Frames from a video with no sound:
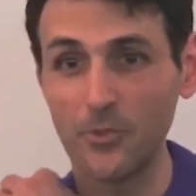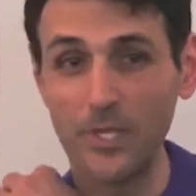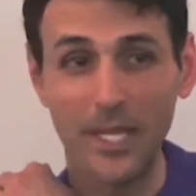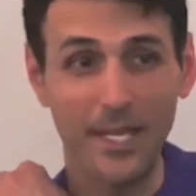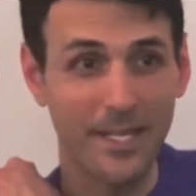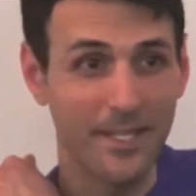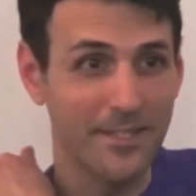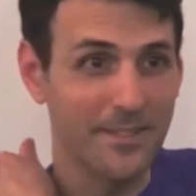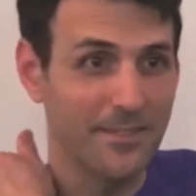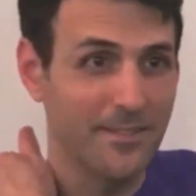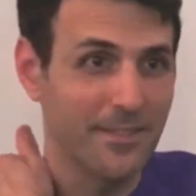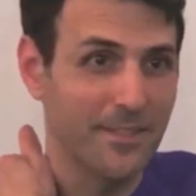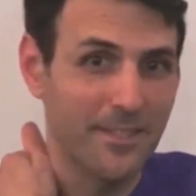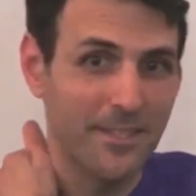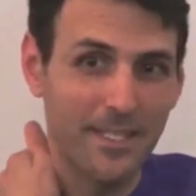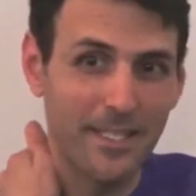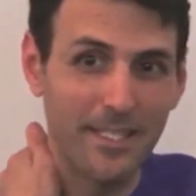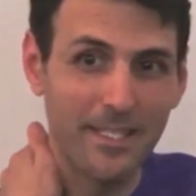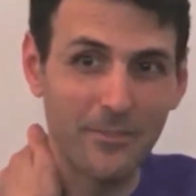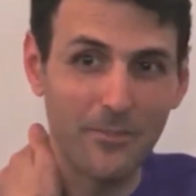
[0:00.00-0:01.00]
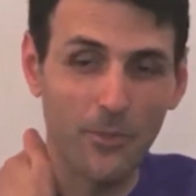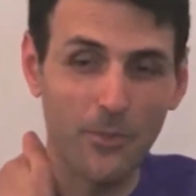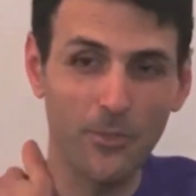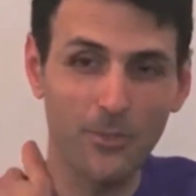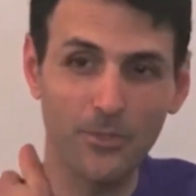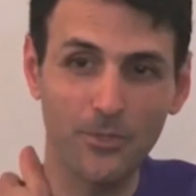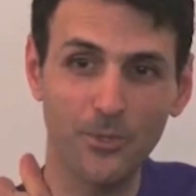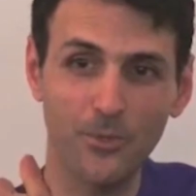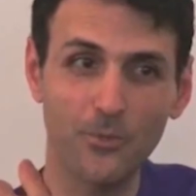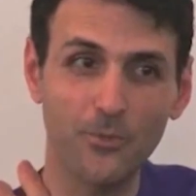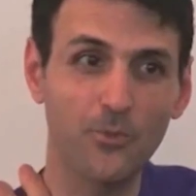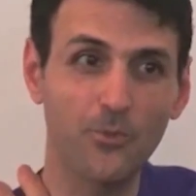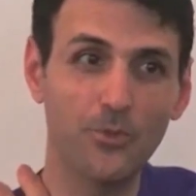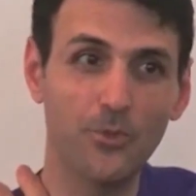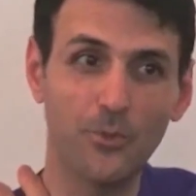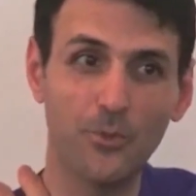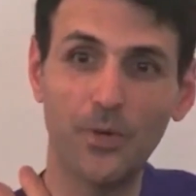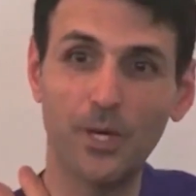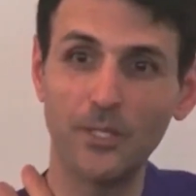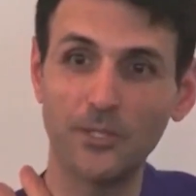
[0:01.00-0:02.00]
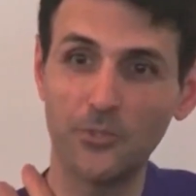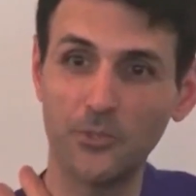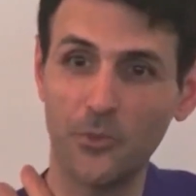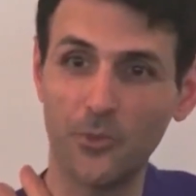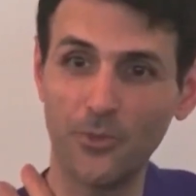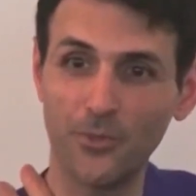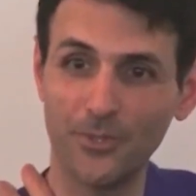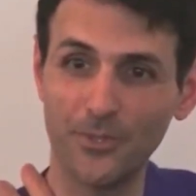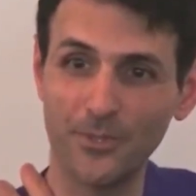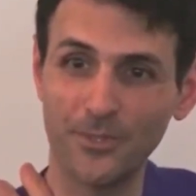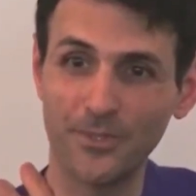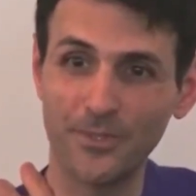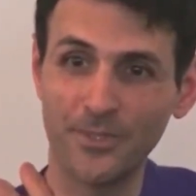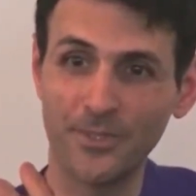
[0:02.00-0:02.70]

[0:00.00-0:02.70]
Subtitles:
hand, and also to the right shoulder.